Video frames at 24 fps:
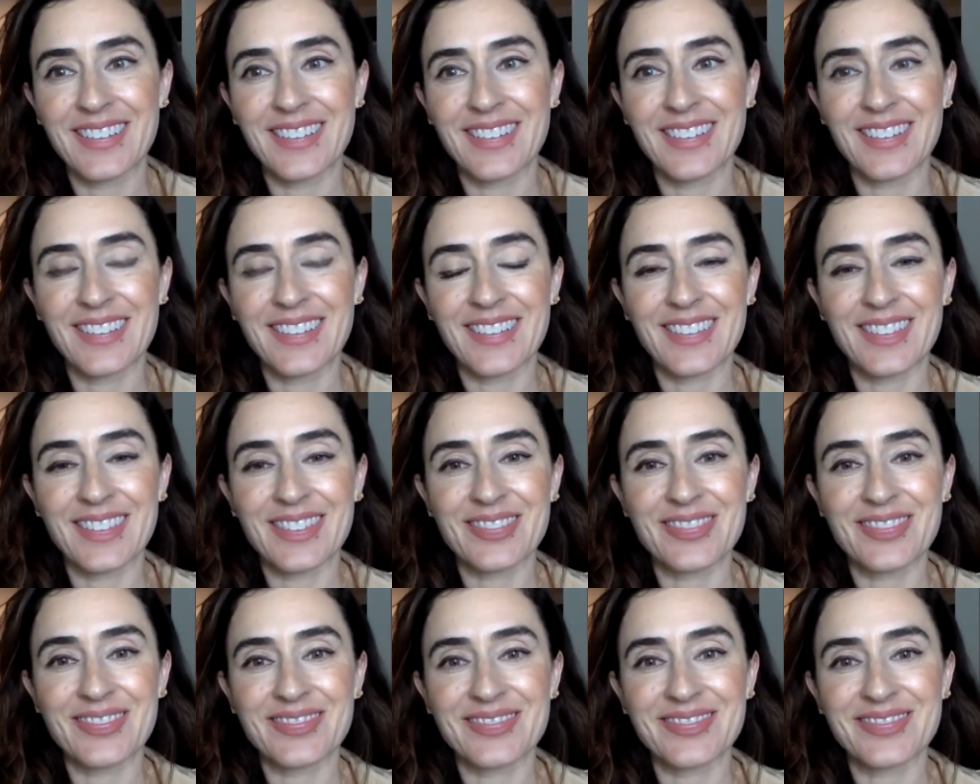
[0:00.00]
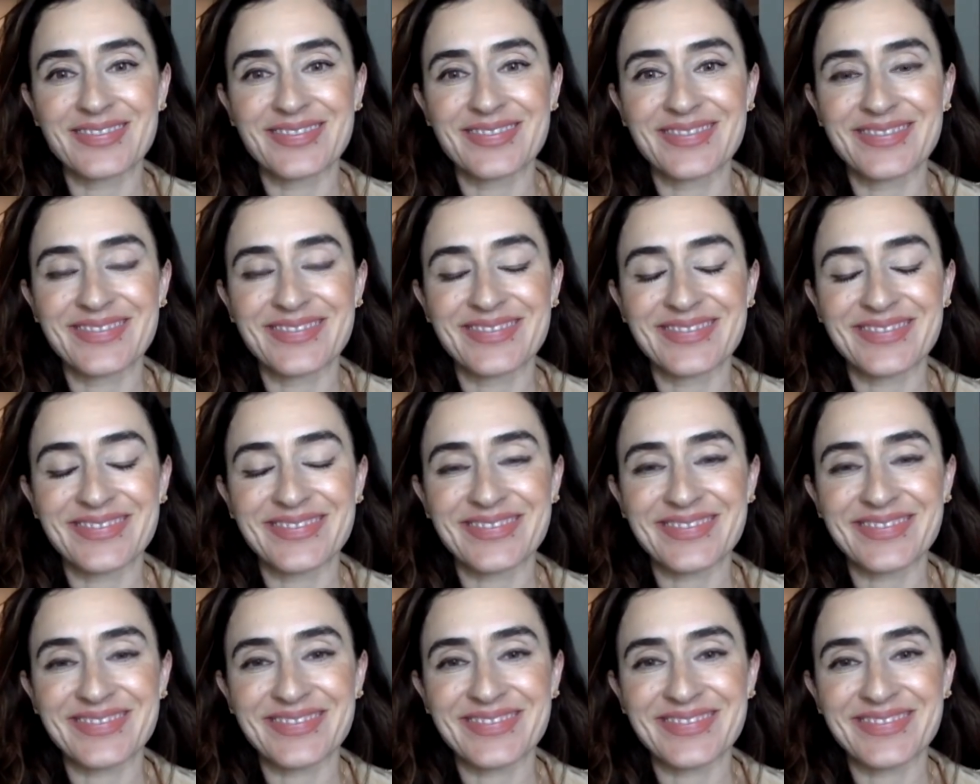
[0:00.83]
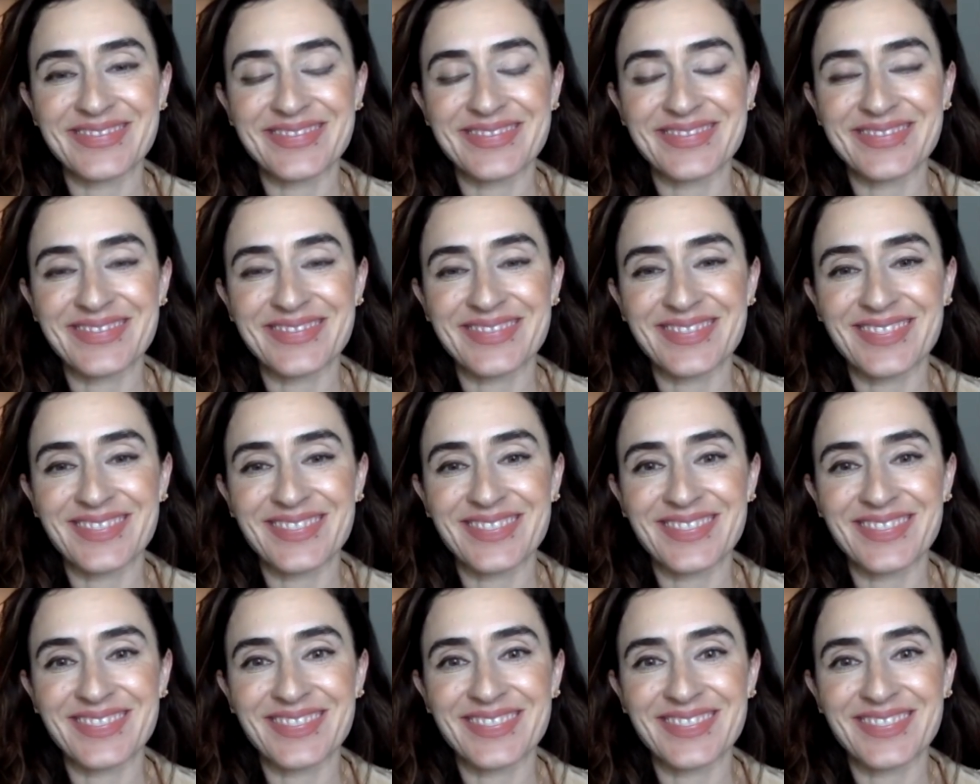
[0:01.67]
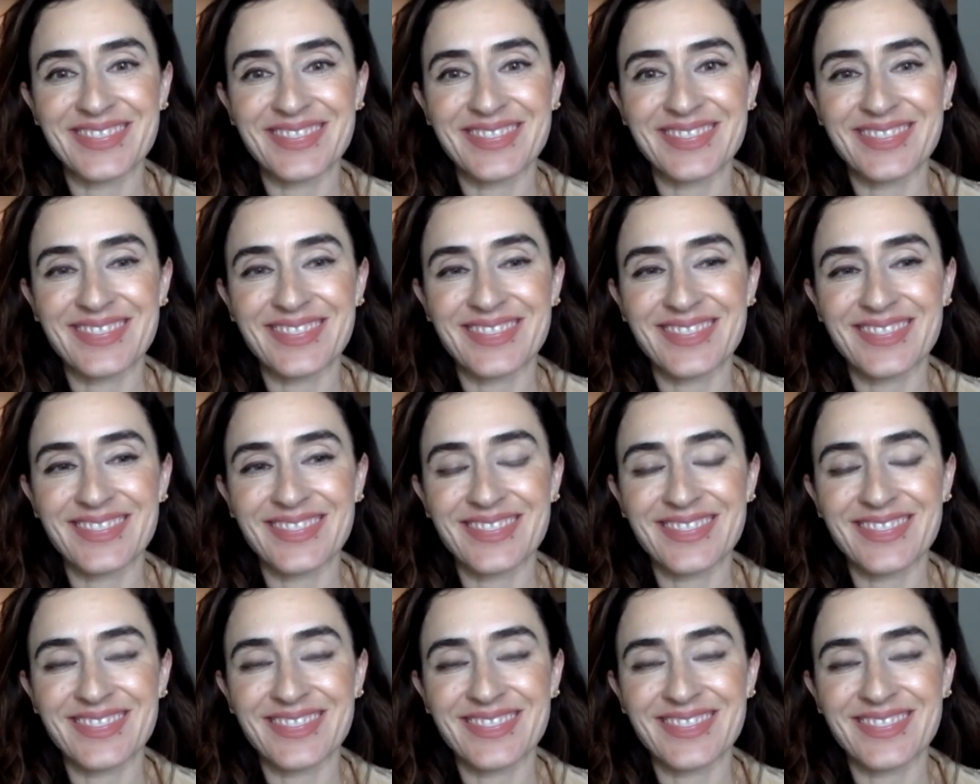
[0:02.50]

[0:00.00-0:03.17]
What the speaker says: [no speech]